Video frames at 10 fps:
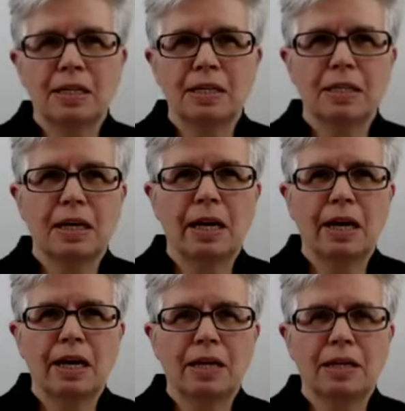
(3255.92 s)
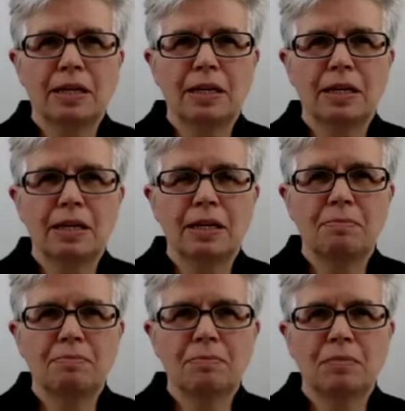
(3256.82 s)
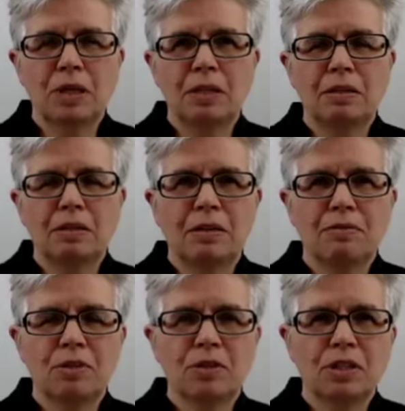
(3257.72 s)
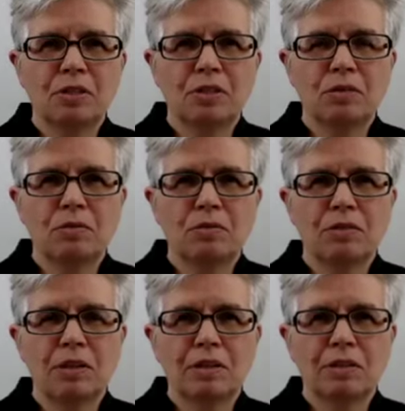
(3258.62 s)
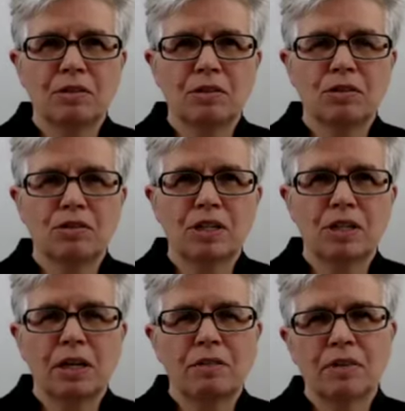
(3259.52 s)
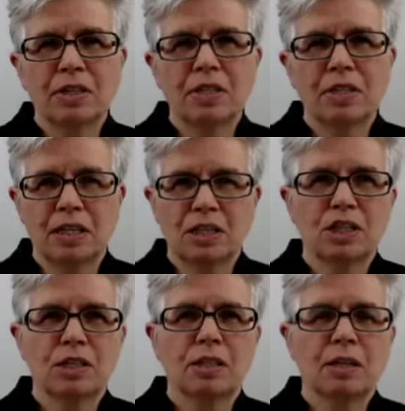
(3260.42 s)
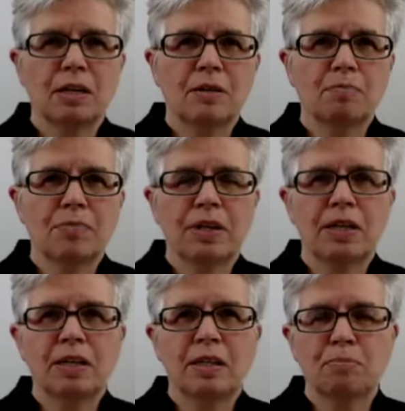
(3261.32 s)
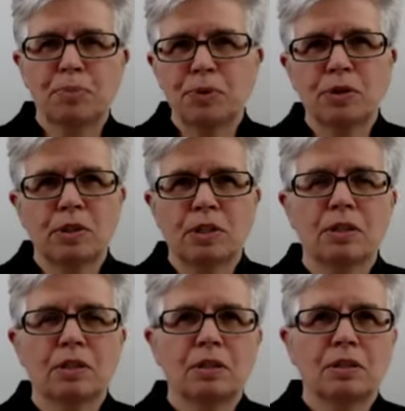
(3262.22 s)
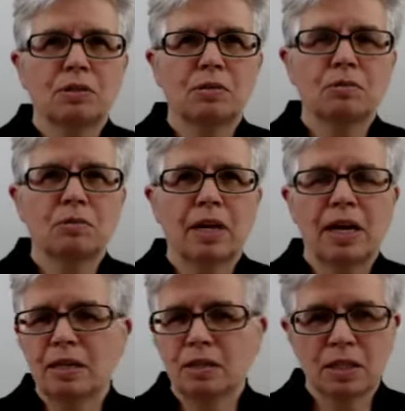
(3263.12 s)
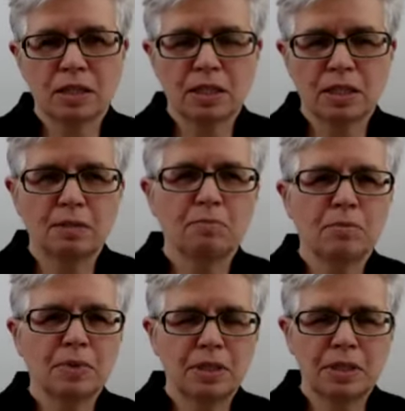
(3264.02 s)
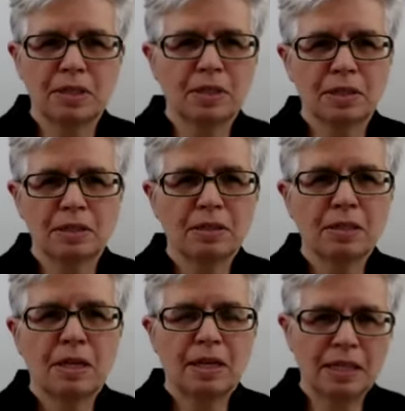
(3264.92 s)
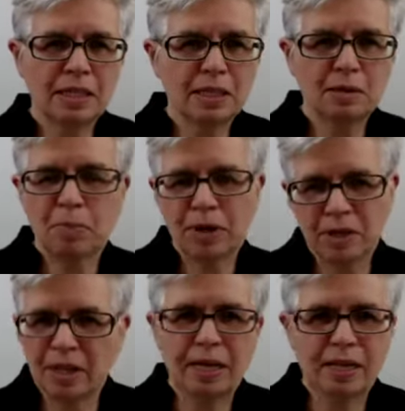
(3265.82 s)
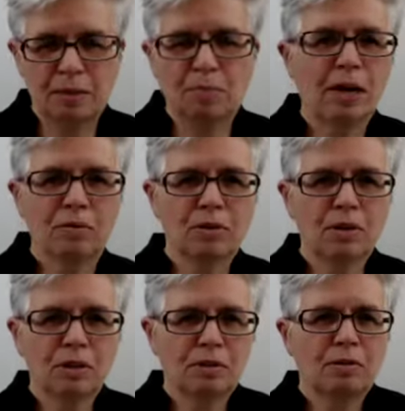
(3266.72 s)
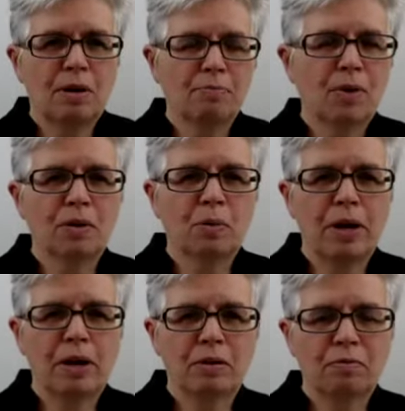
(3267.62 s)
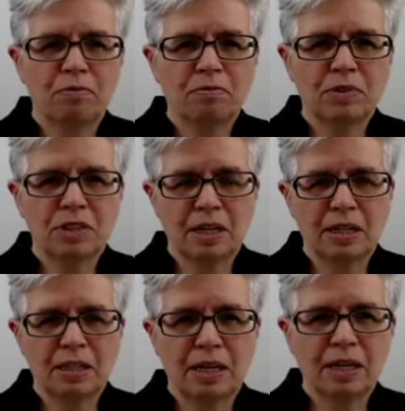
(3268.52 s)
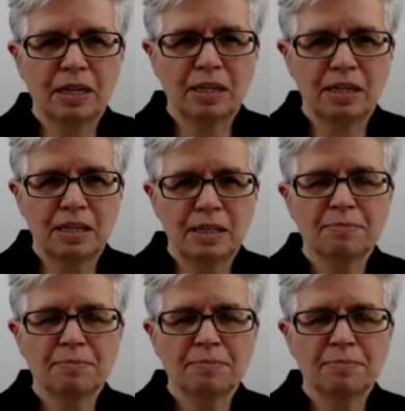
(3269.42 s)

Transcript: say, um, well, if your CO2 concentration level is such, um, then the burden to the health system is lessened by that amount. So I'm not aware of studies like this